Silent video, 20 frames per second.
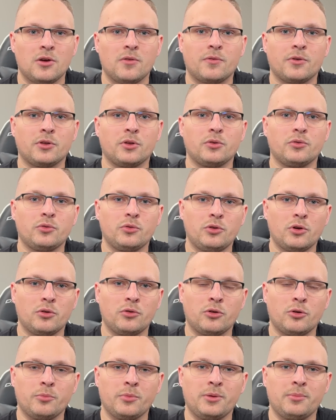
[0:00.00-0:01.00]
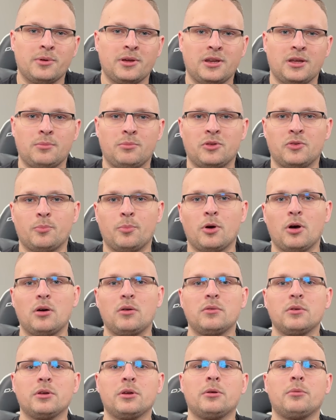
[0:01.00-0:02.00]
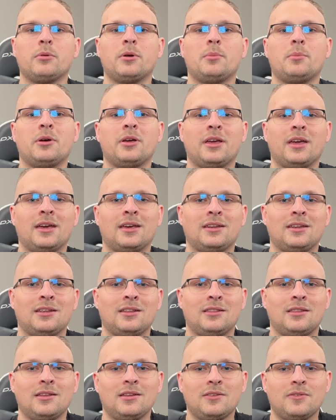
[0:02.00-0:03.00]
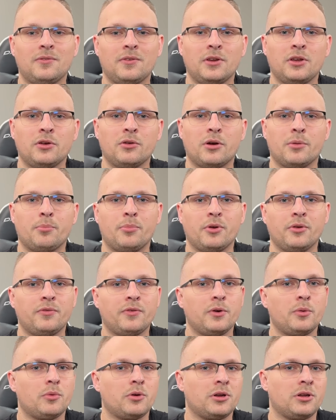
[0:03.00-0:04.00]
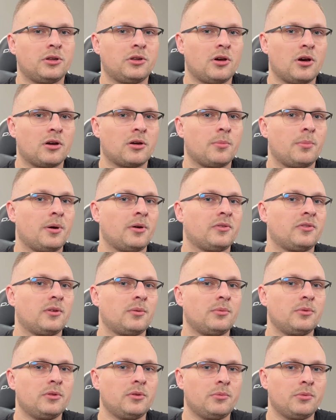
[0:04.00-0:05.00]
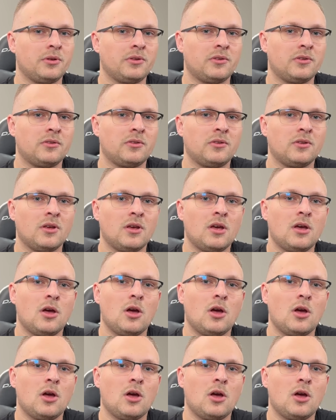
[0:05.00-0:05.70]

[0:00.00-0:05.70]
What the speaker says: For those who don't know me, my name is Paul Yarama, and in this video, I briefly want to talk about some of the reasons